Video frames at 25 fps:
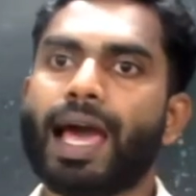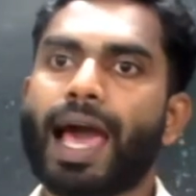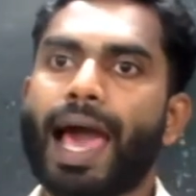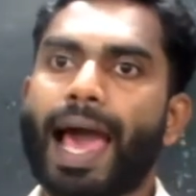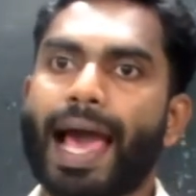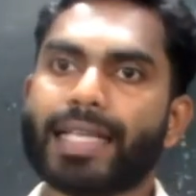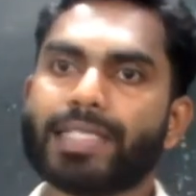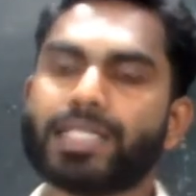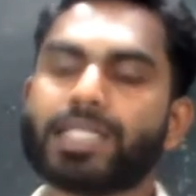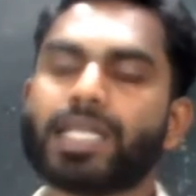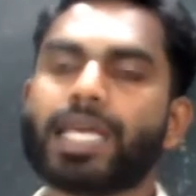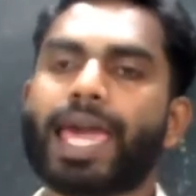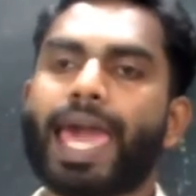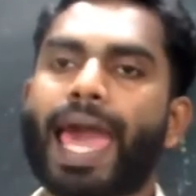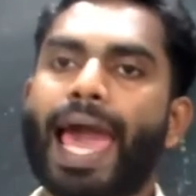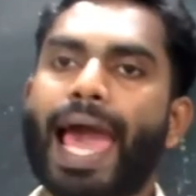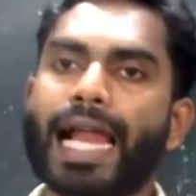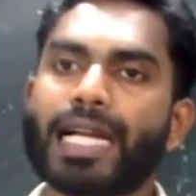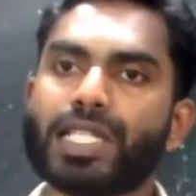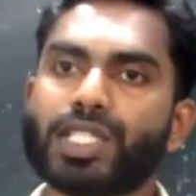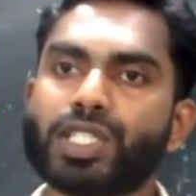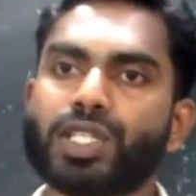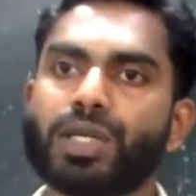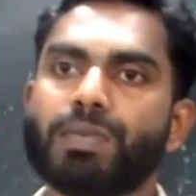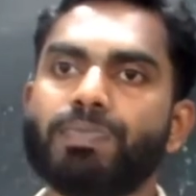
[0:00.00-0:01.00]
as
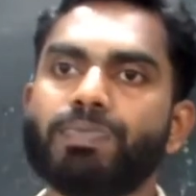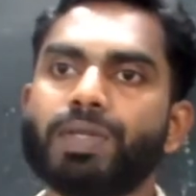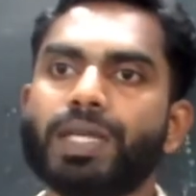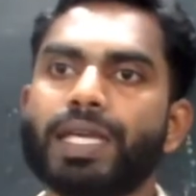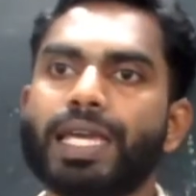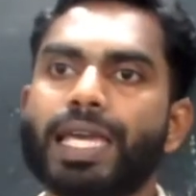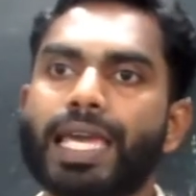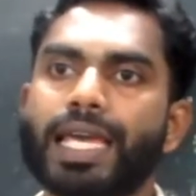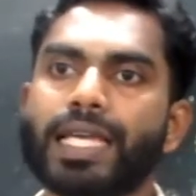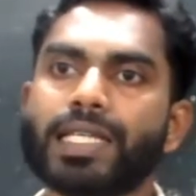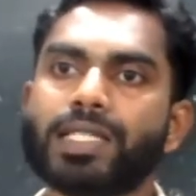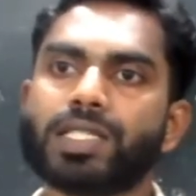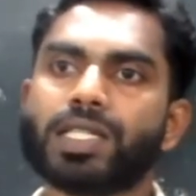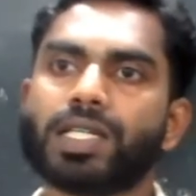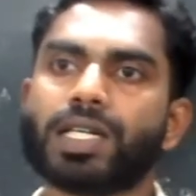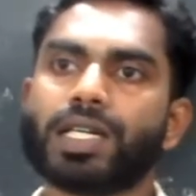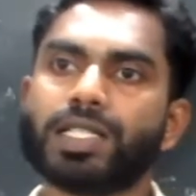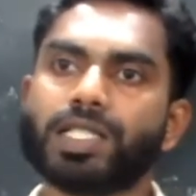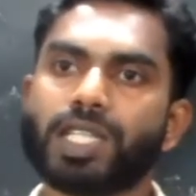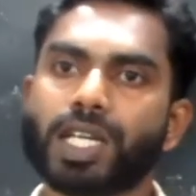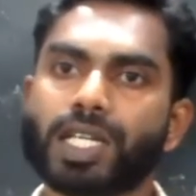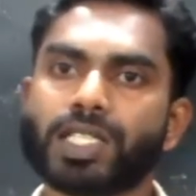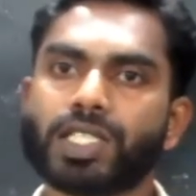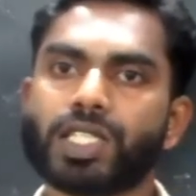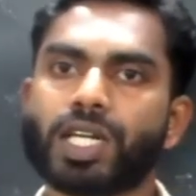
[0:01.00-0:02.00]
calcium is
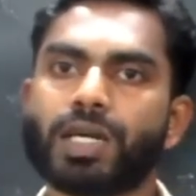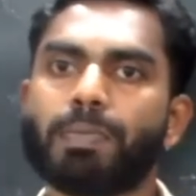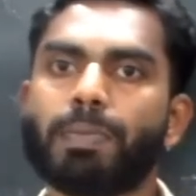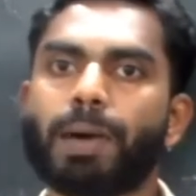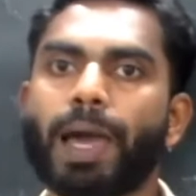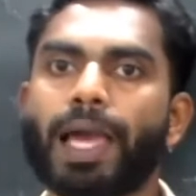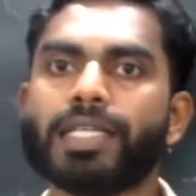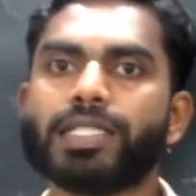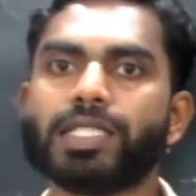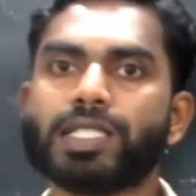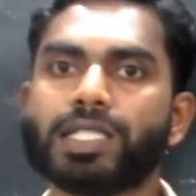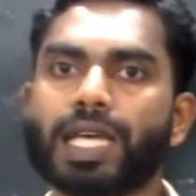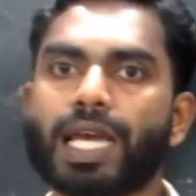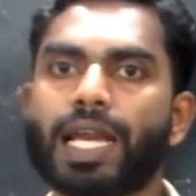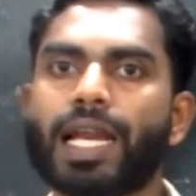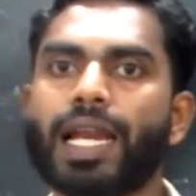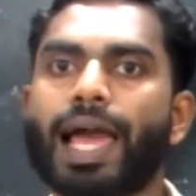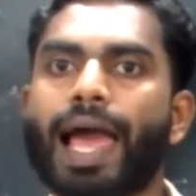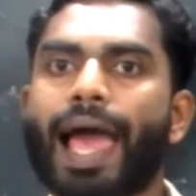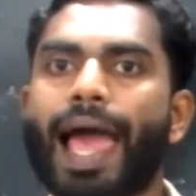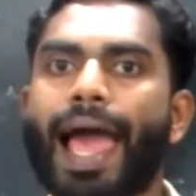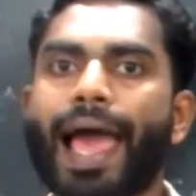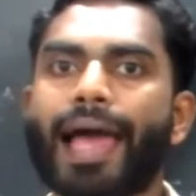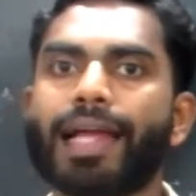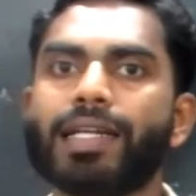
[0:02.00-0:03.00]
rejected by
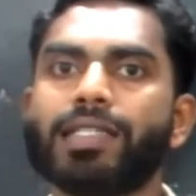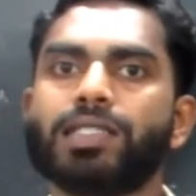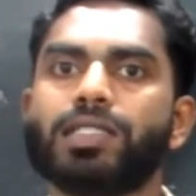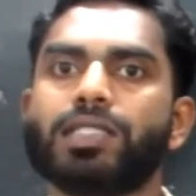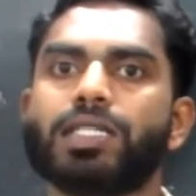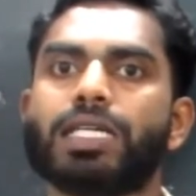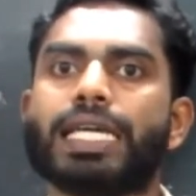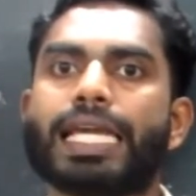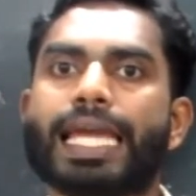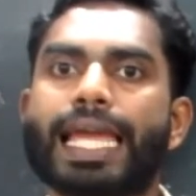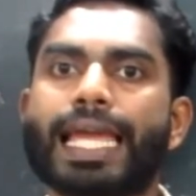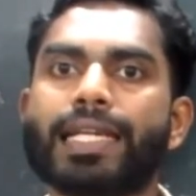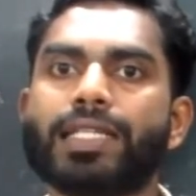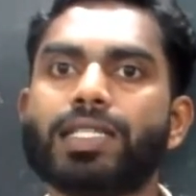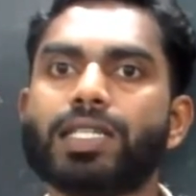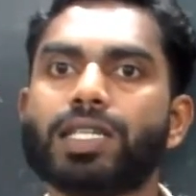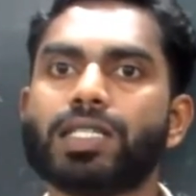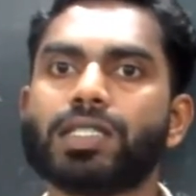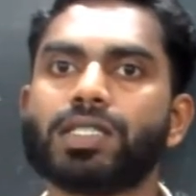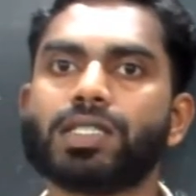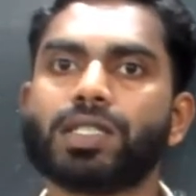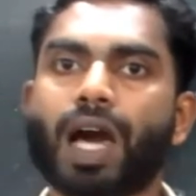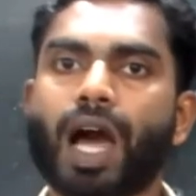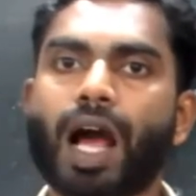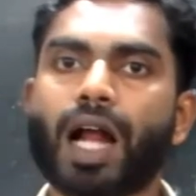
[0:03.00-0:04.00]
cell and its
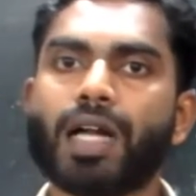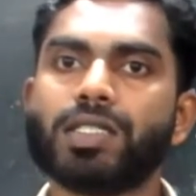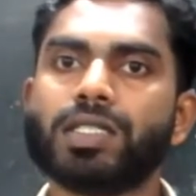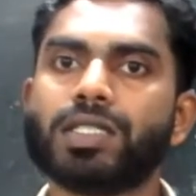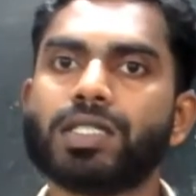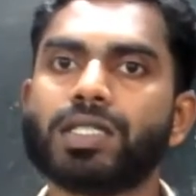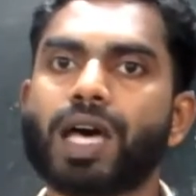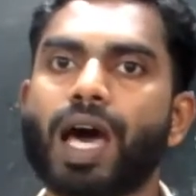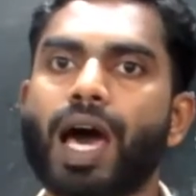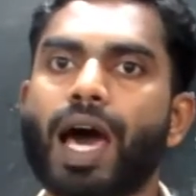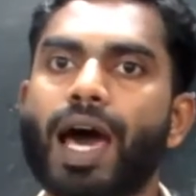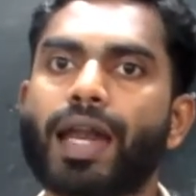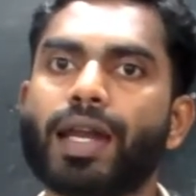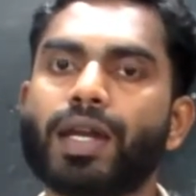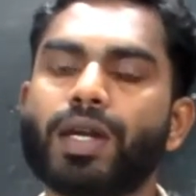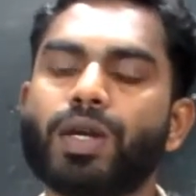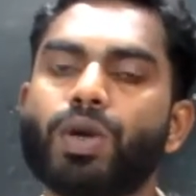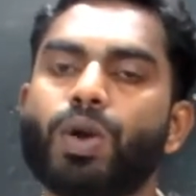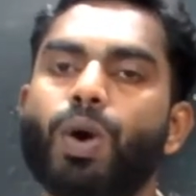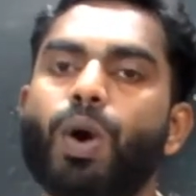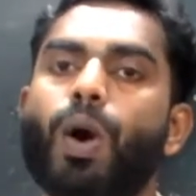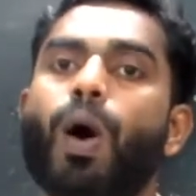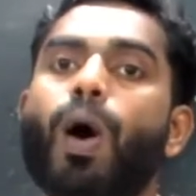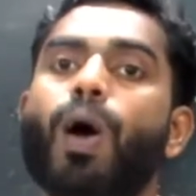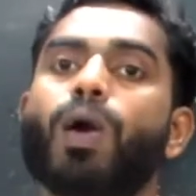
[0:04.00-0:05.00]
salts are
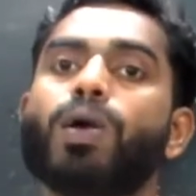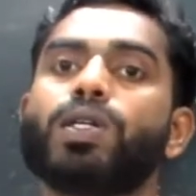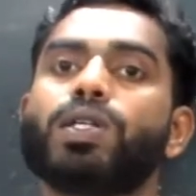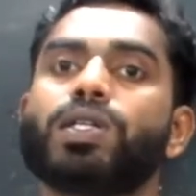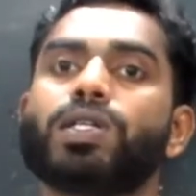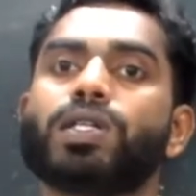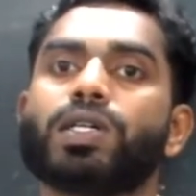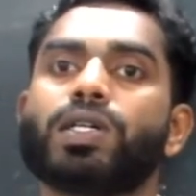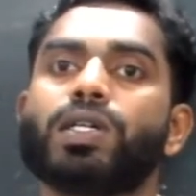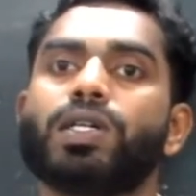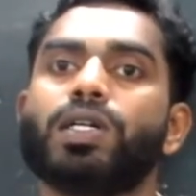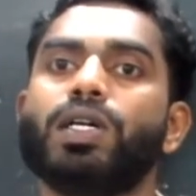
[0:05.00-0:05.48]
not